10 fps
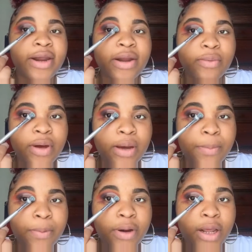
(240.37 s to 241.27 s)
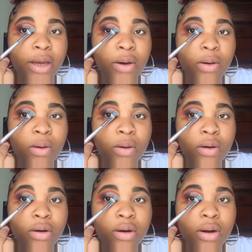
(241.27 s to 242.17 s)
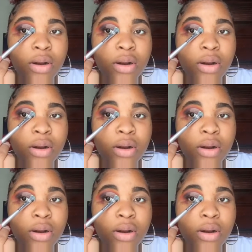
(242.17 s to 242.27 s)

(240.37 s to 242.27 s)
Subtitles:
And then we're gonna put it on.